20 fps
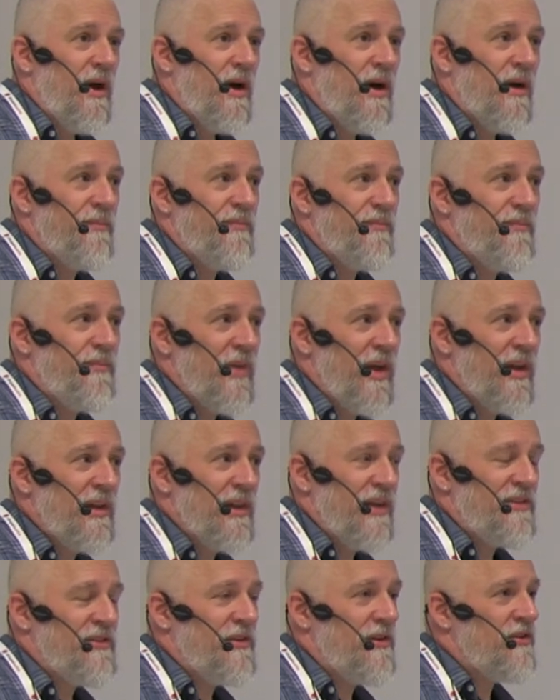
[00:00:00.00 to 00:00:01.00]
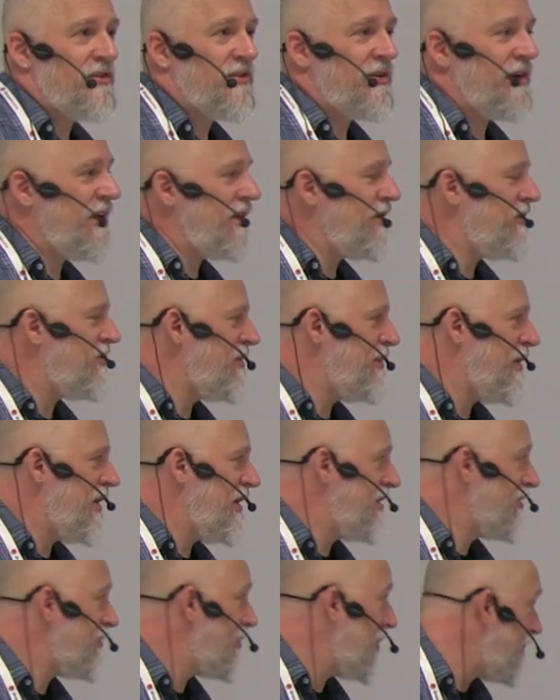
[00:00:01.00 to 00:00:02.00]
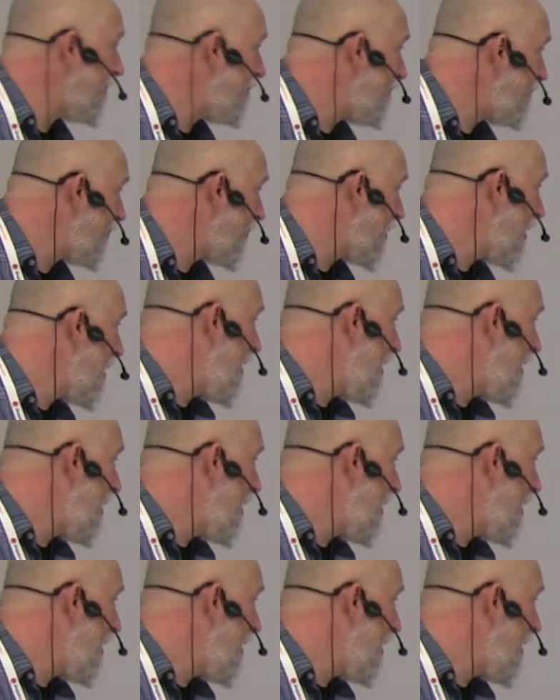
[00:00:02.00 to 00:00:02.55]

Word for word: um, and lets you just sort of use them all as one.